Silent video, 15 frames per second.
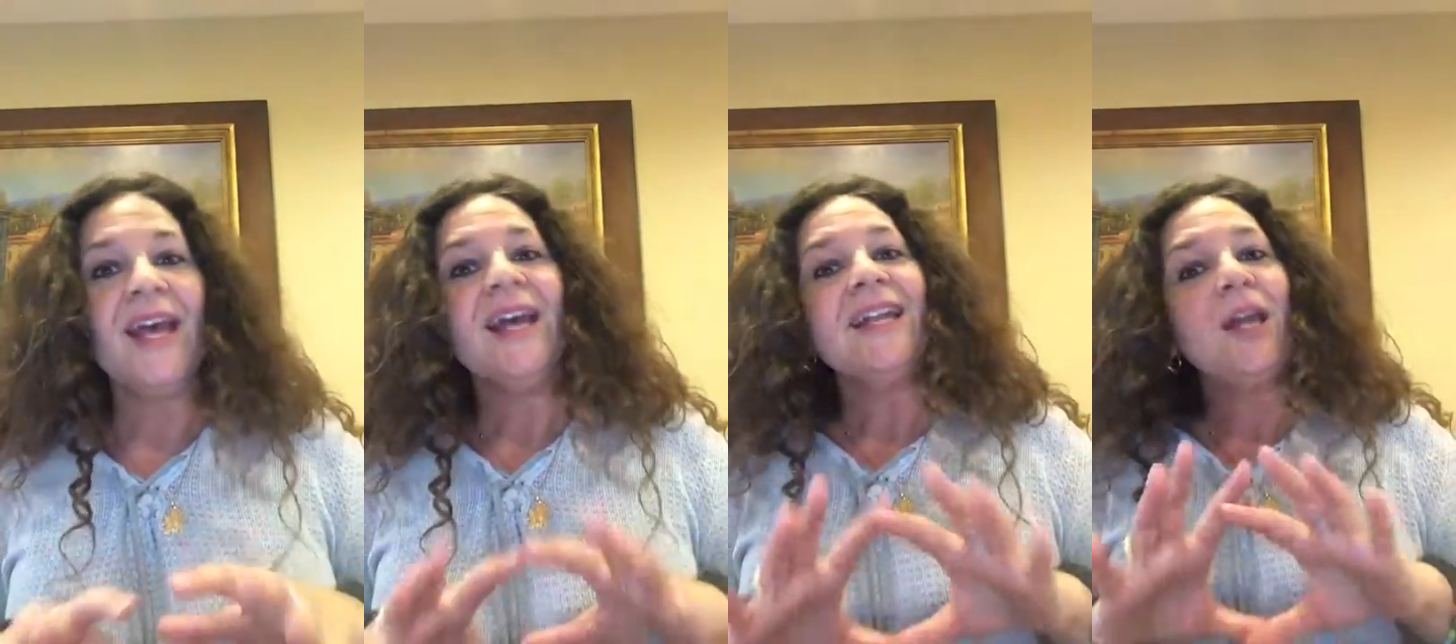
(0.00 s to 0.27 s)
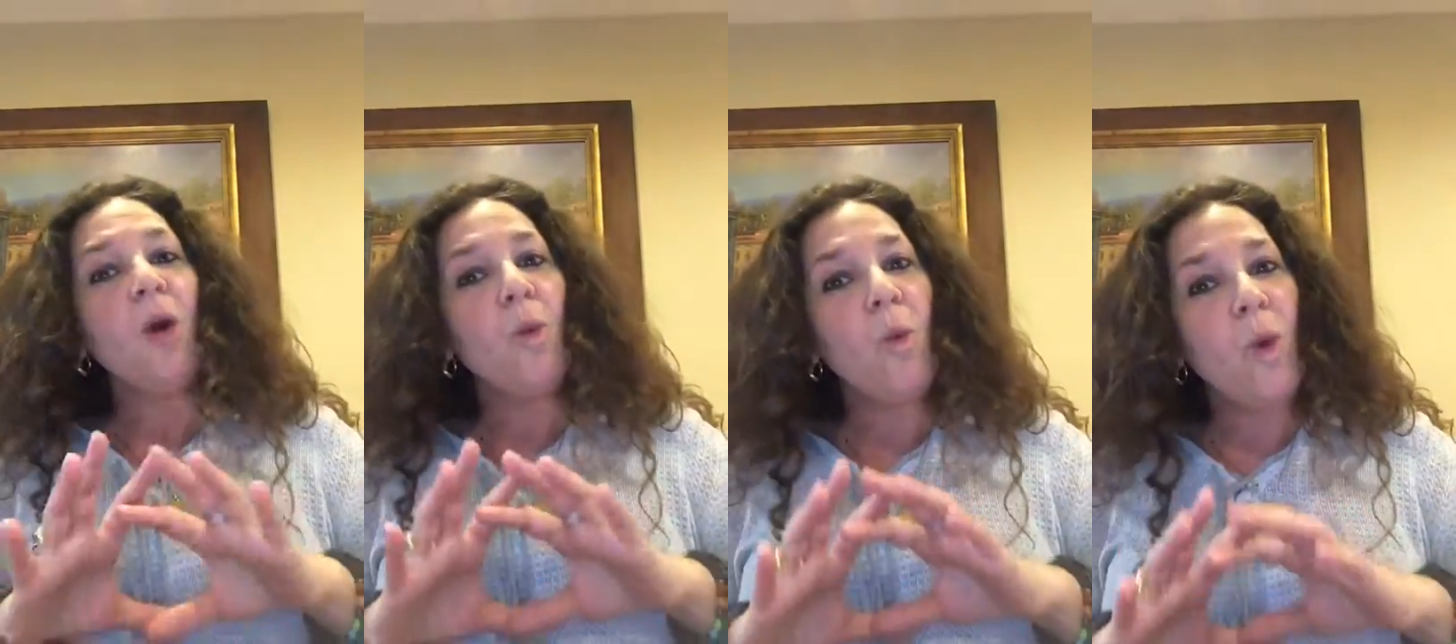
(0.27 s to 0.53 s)

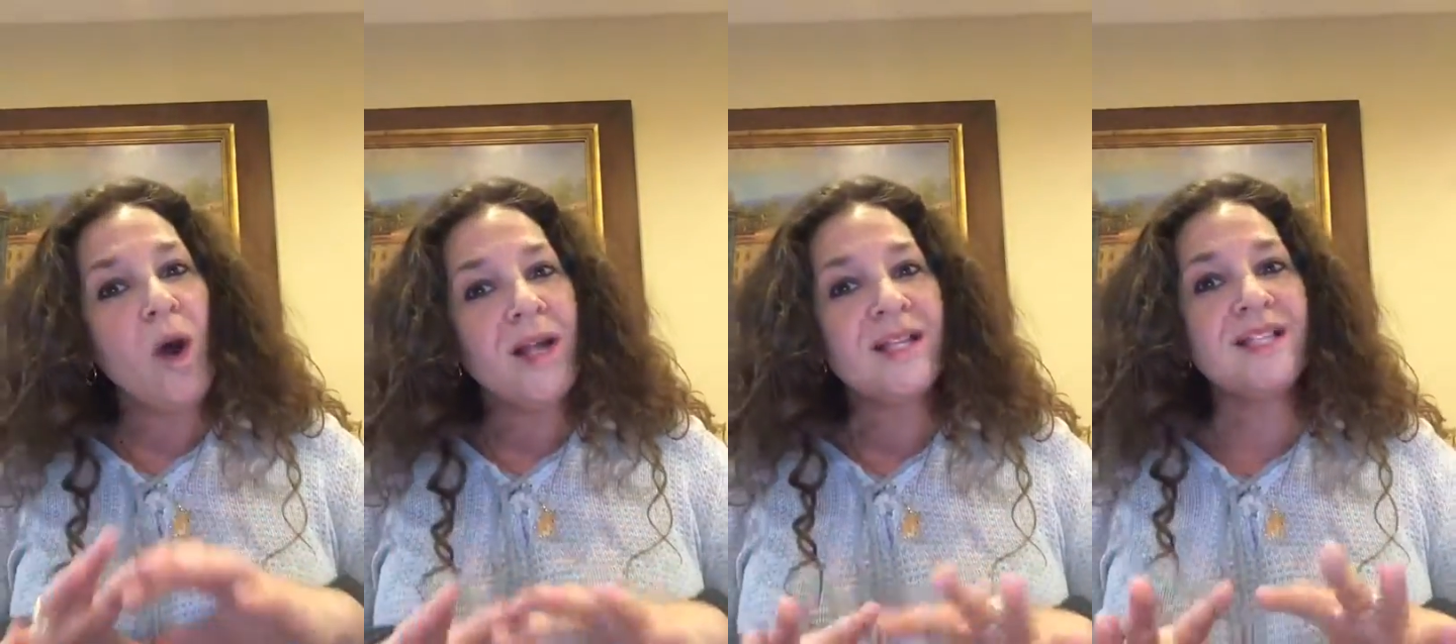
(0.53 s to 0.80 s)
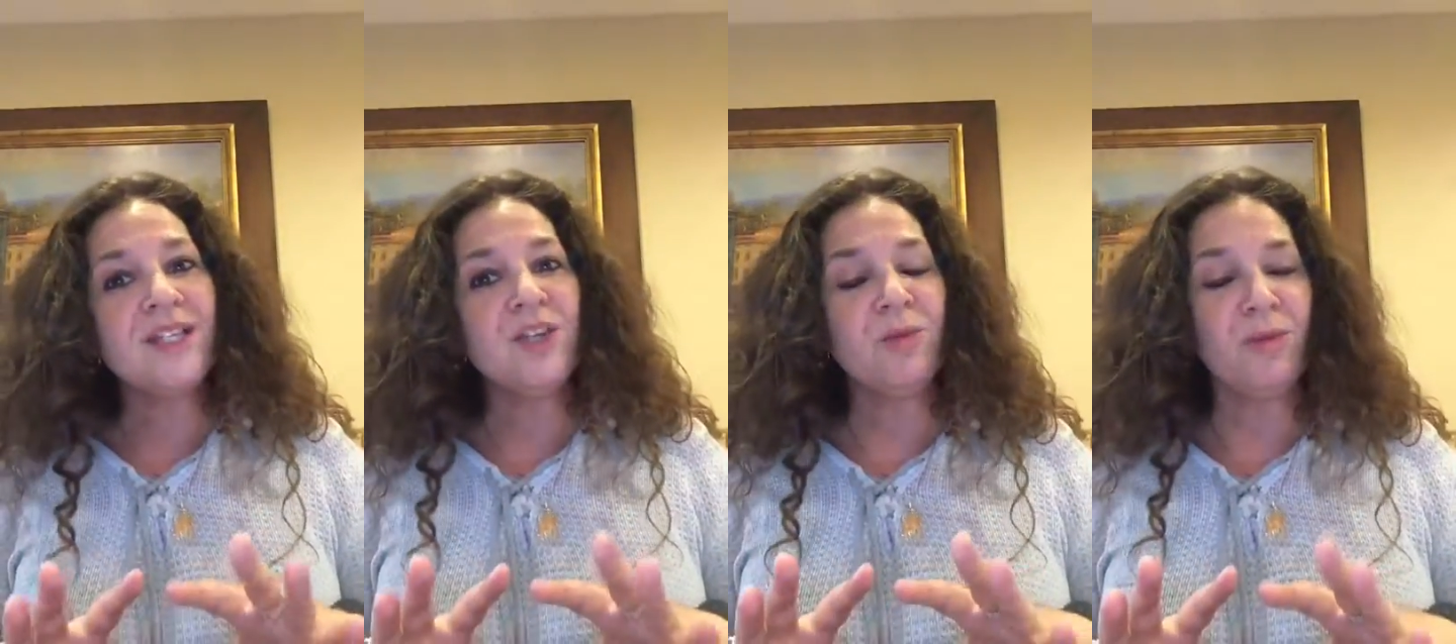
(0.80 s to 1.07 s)
Now,
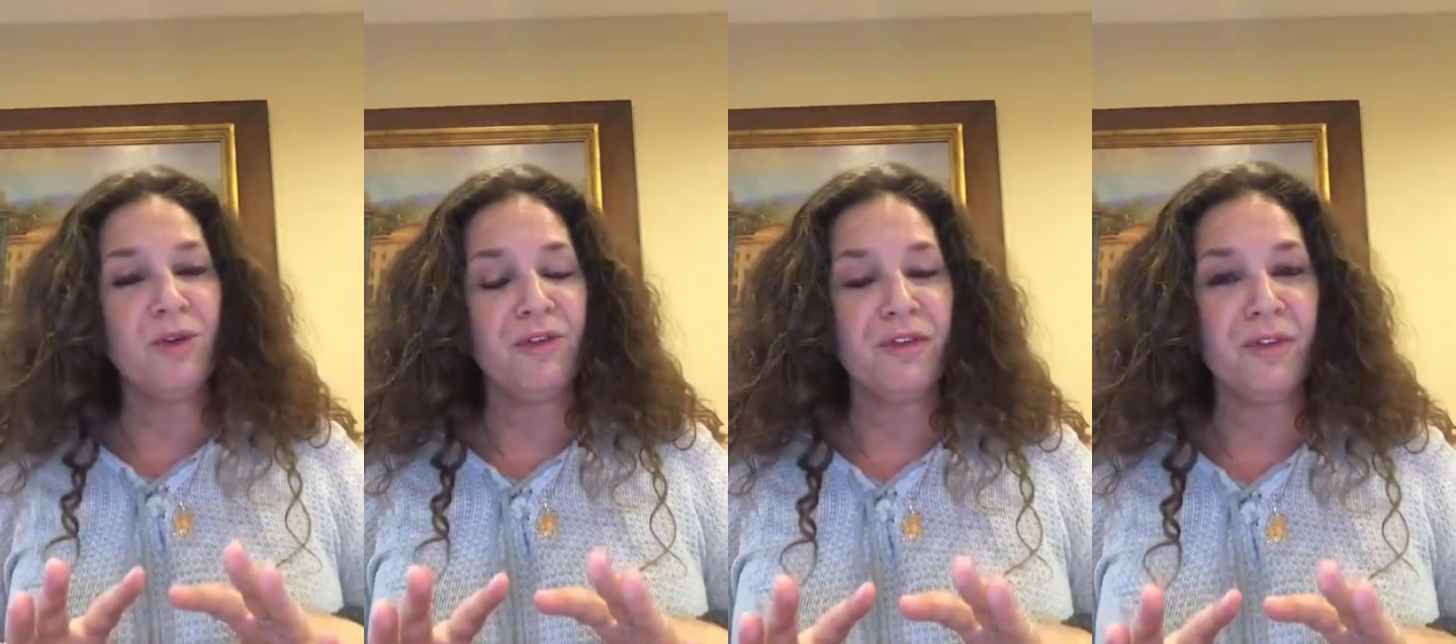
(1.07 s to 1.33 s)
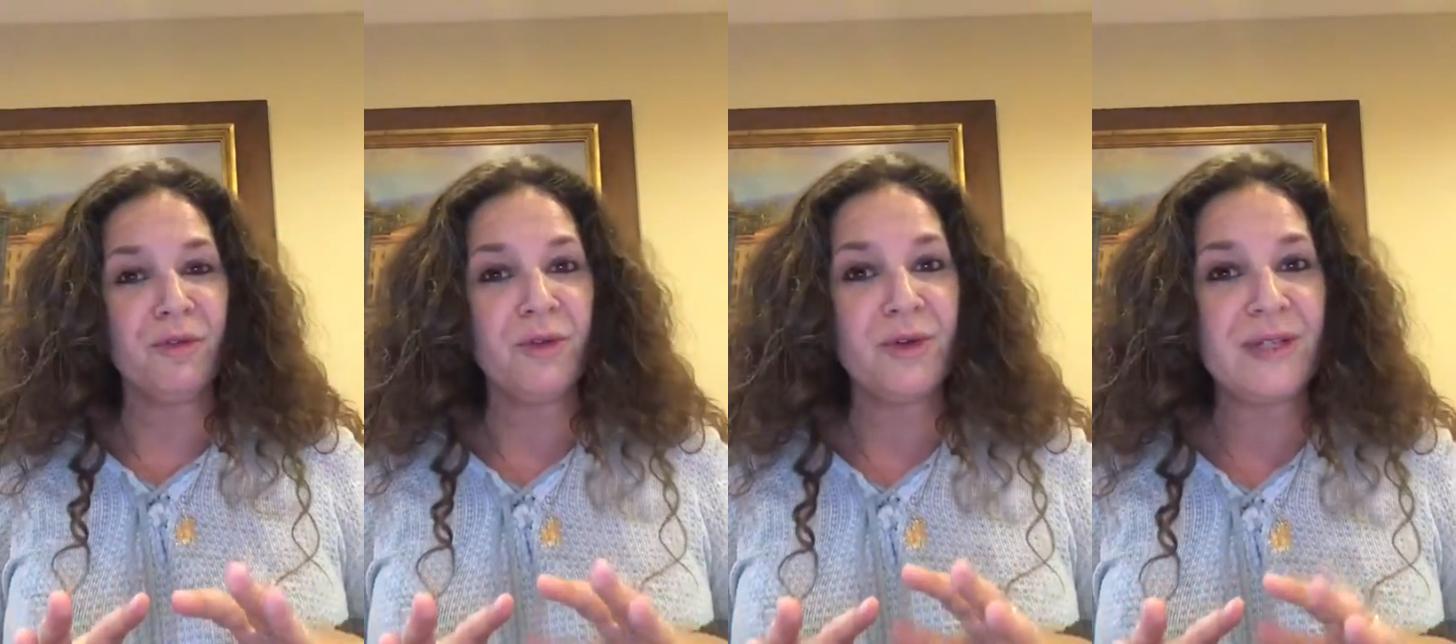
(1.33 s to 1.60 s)
once you move
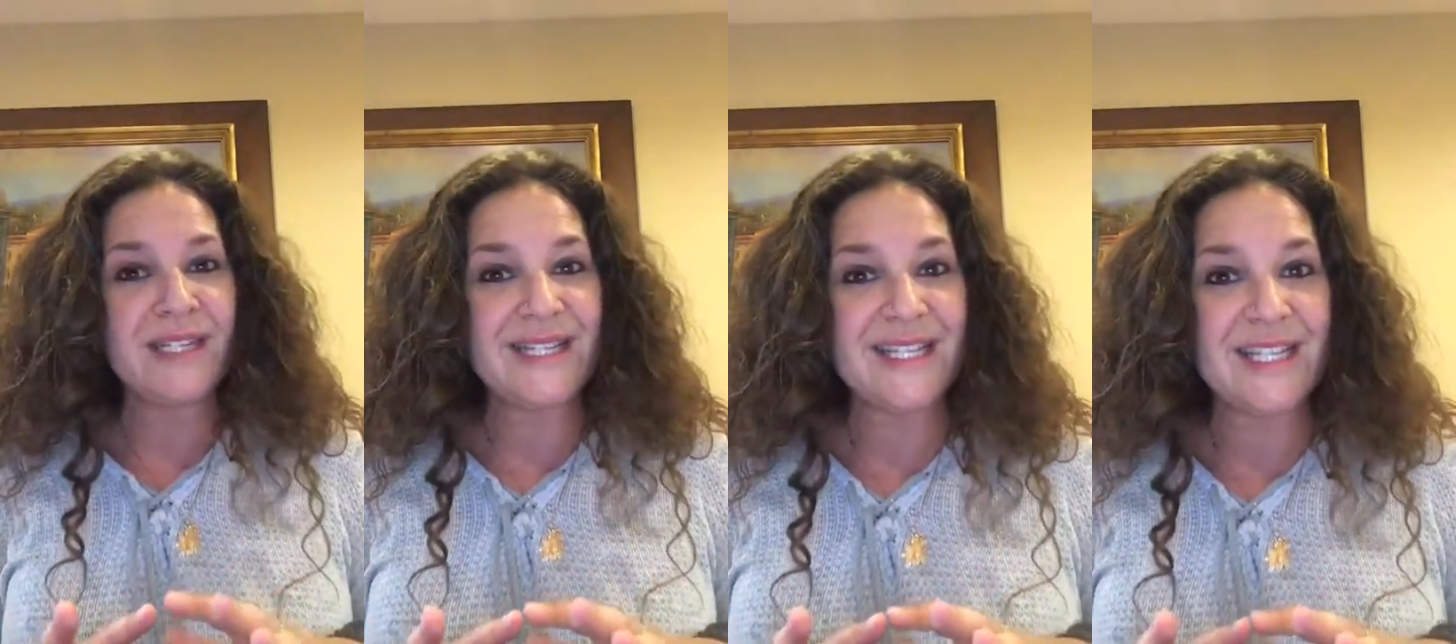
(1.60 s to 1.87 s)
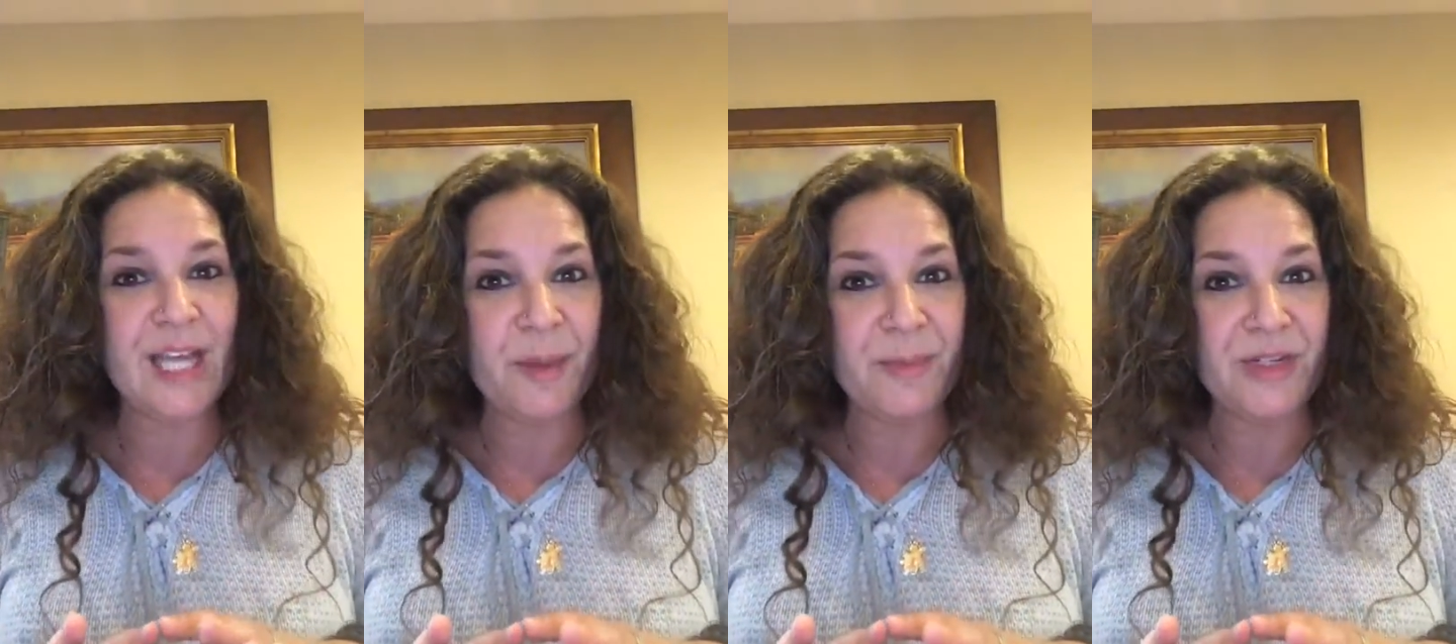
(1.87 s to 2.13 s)
through
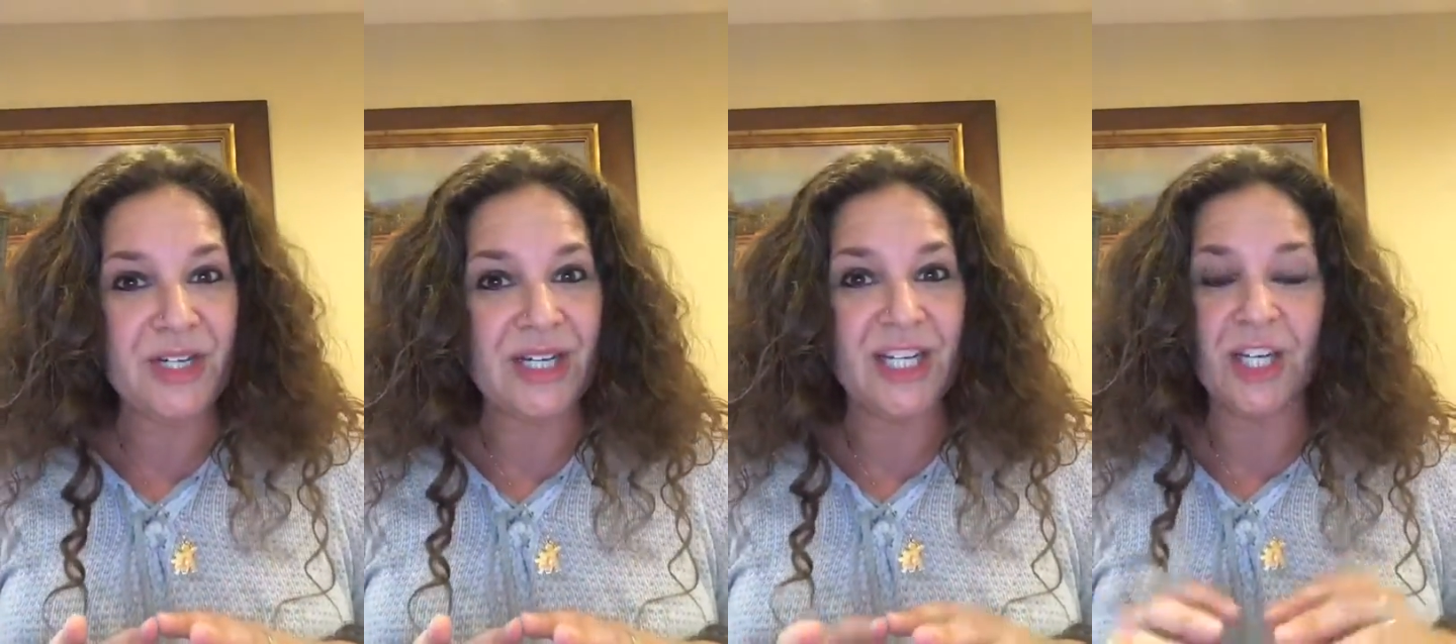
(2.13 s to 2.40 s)
deception